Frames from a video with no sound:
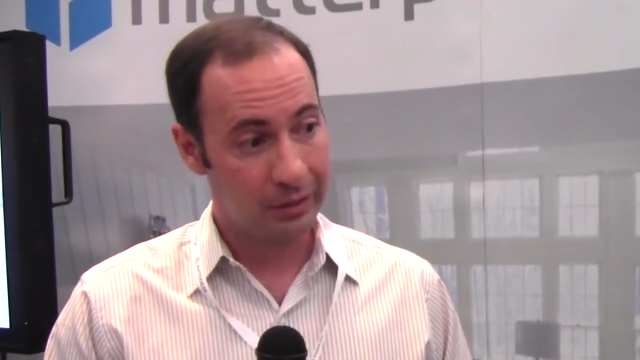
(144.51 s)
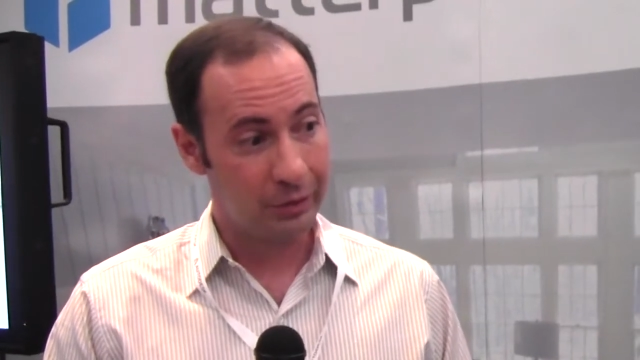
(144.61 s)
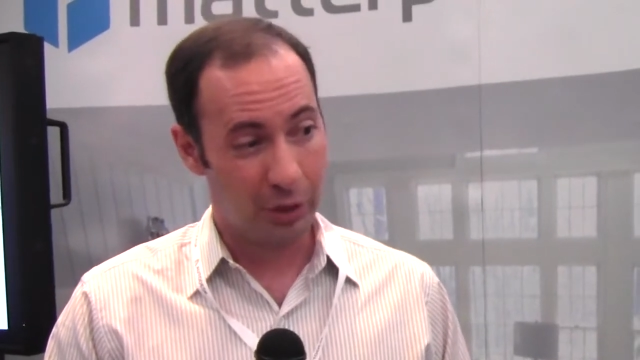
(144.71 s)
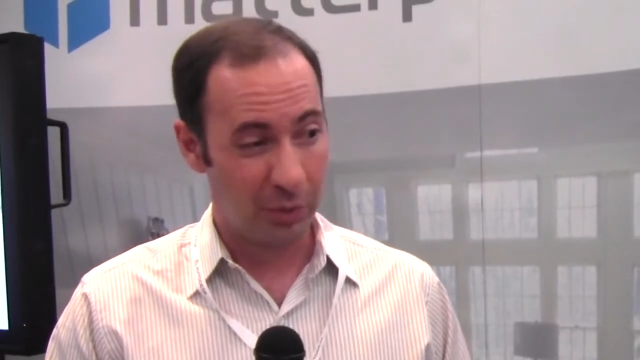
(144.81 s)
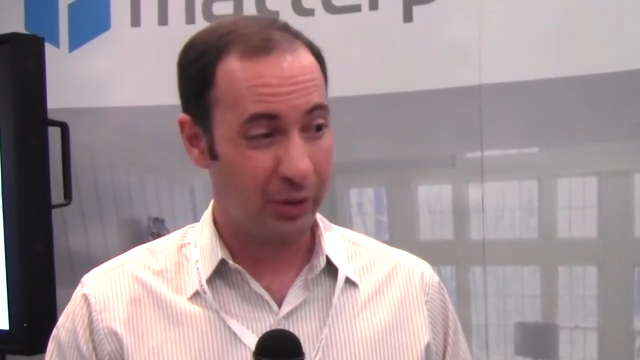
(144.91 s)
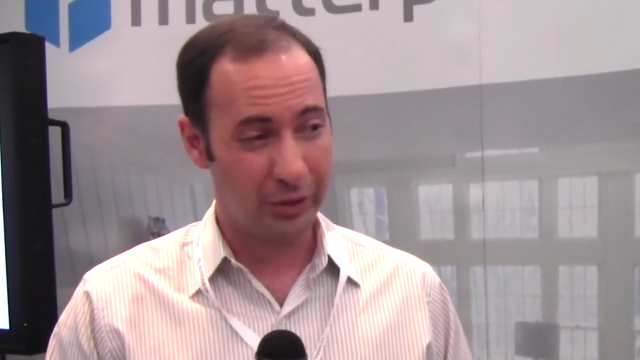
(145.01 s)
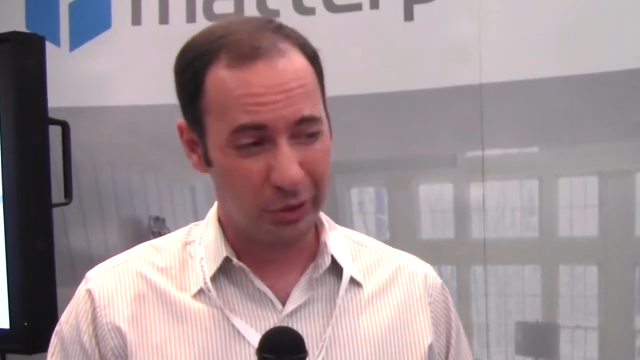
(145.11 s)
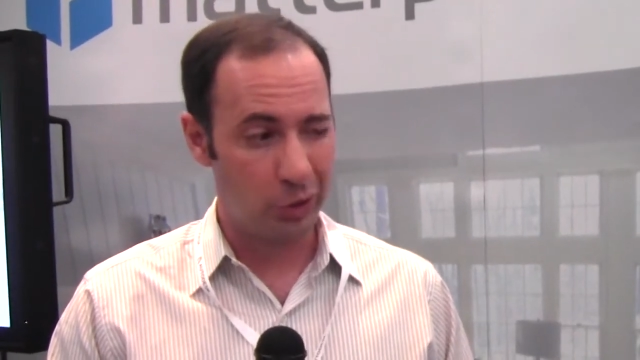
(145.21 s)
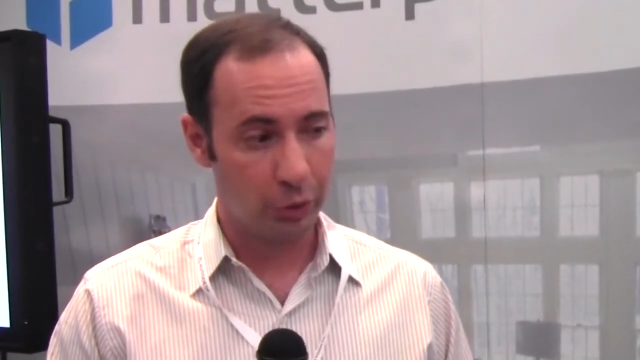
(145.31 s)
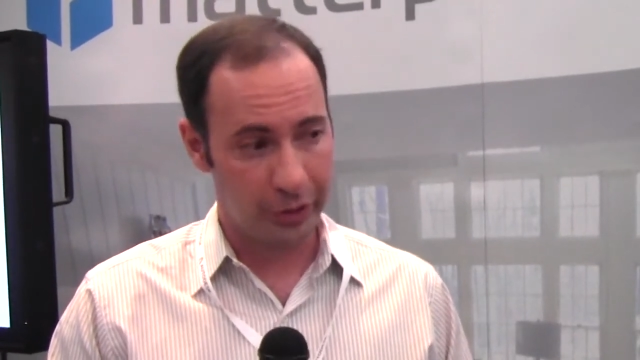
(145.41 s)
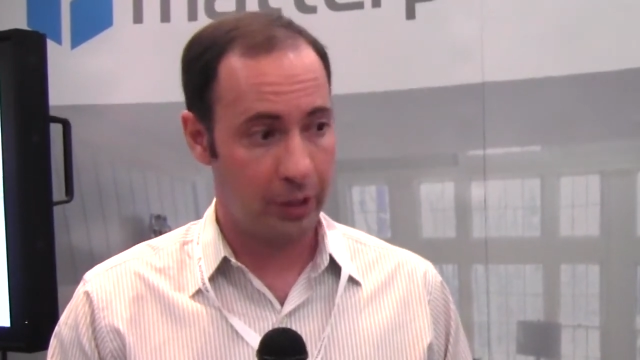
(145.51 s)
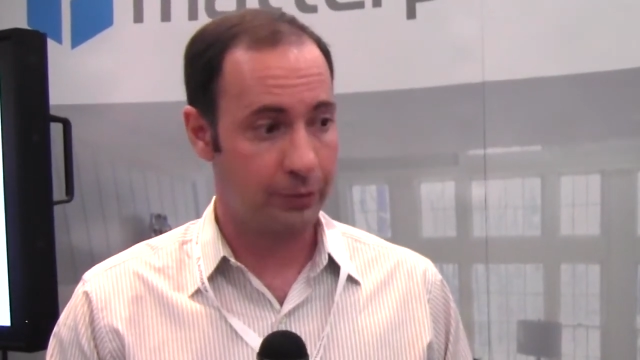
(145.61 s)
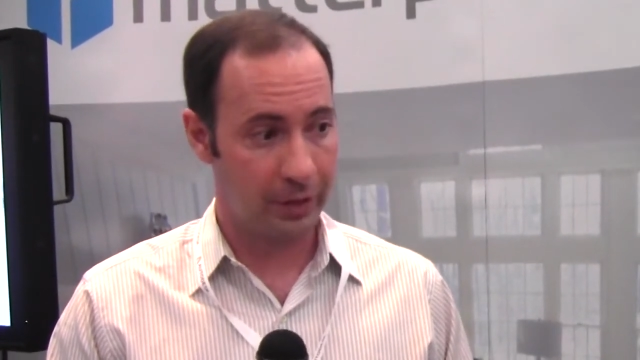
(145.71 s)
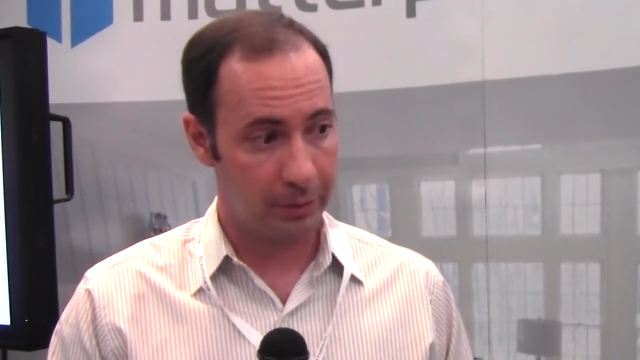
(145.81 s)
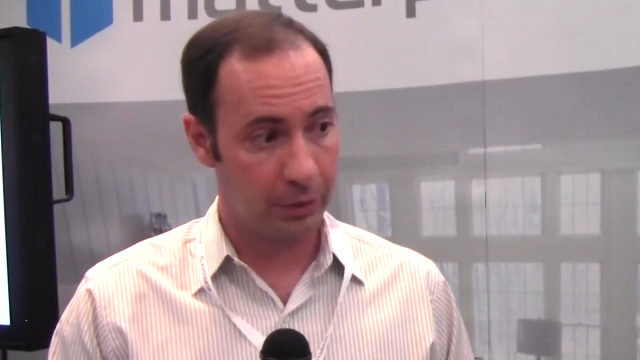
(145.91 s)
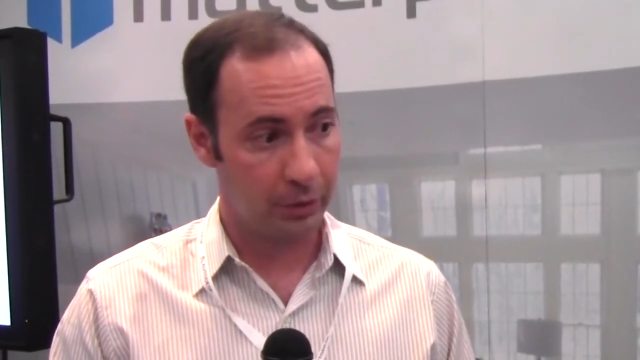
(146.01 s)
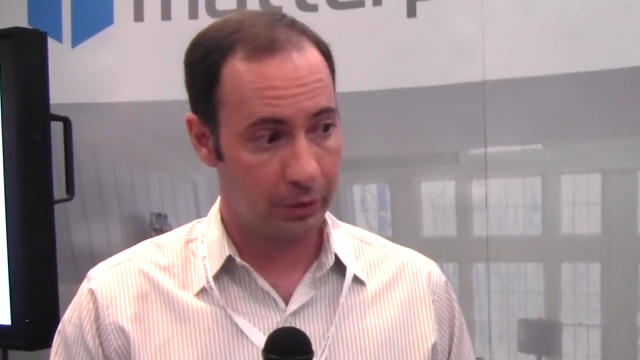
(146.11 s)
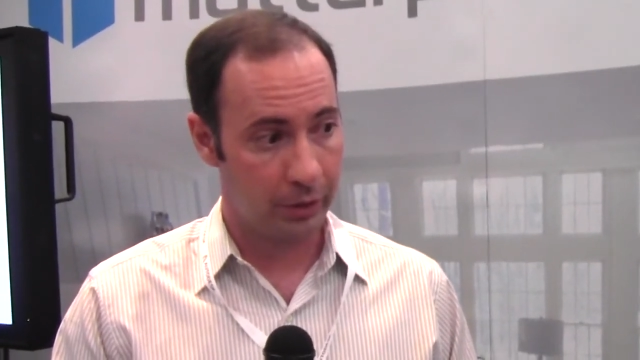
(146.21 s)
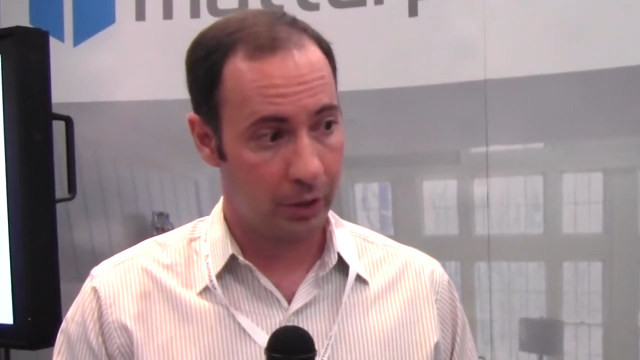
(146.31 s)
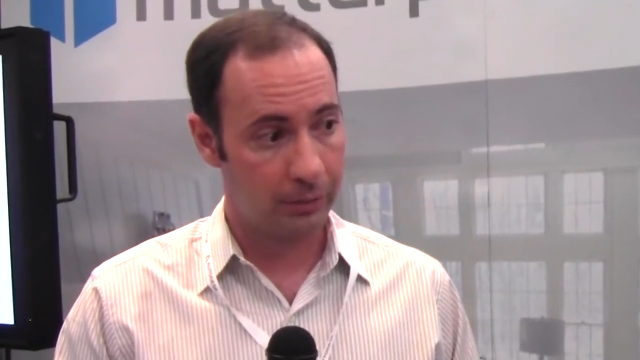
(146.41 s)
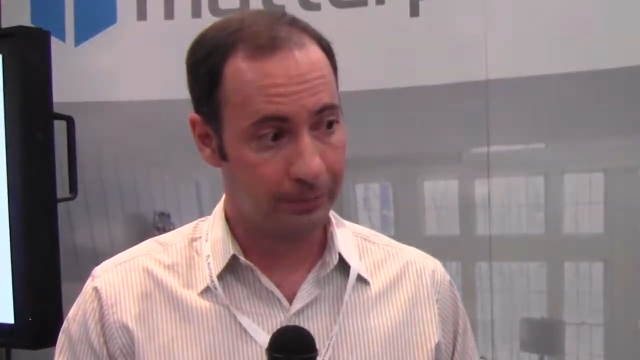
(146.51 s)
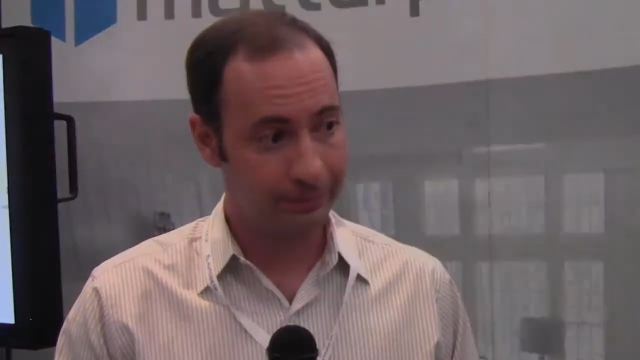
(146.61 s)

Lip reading: no real new tool chain for them to learn at all.